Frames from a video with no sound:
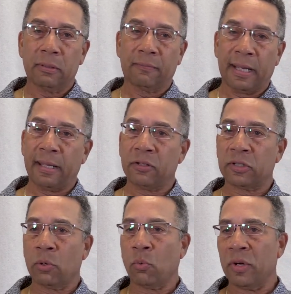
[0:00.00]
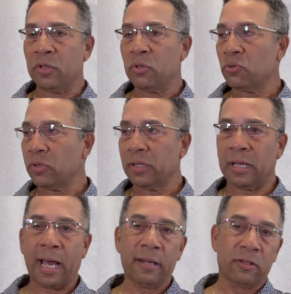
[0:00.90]
they had to say, well, what did you see
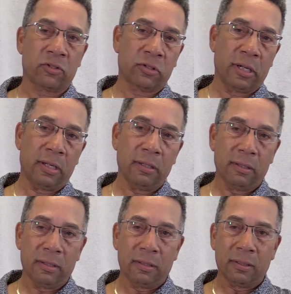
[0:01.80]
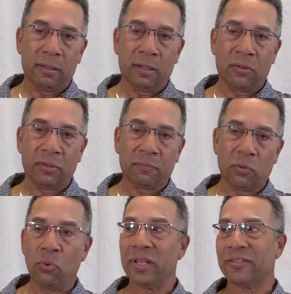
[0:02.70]
that I didn't see? you know, and
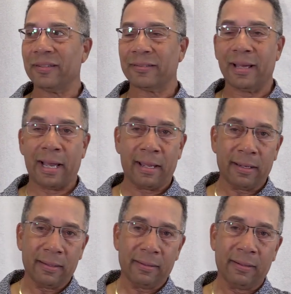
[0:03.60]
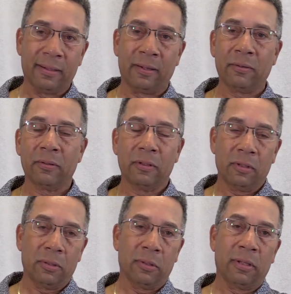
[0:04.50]
who is this guy, you know?
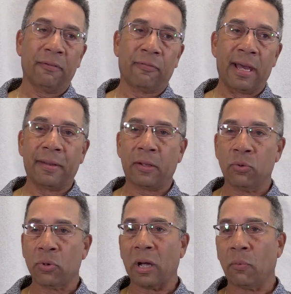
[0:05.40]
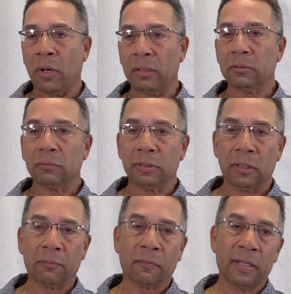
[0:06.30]
Well, they found out who I was, you
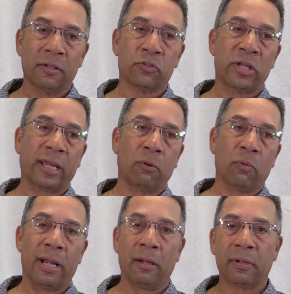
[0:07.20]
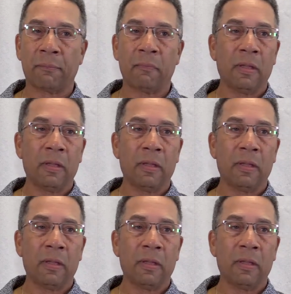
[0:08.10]
know, in the second round. I